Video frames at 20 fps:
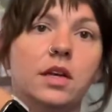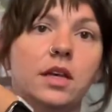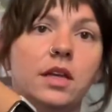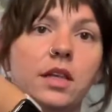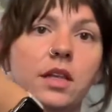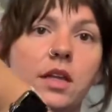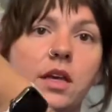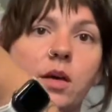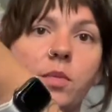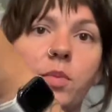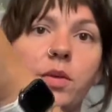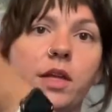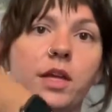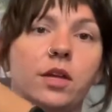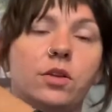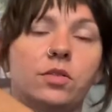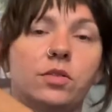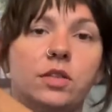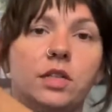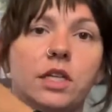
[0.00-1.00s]
like a plain
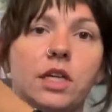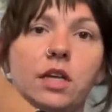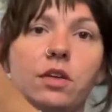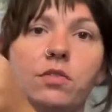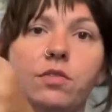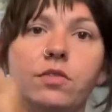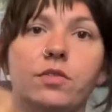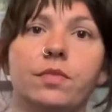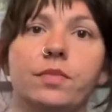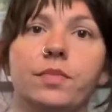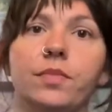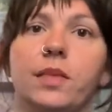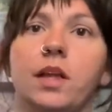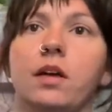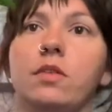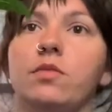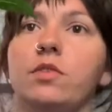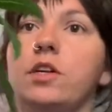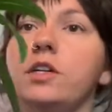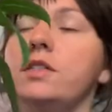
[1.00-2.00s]
old leaf, not
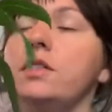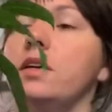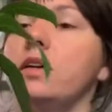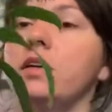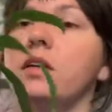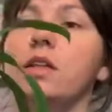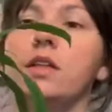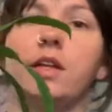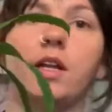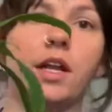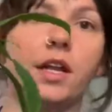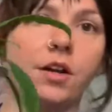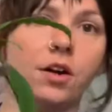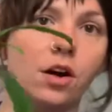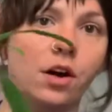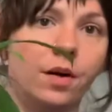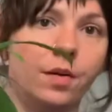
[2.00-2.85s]
very succulent at all.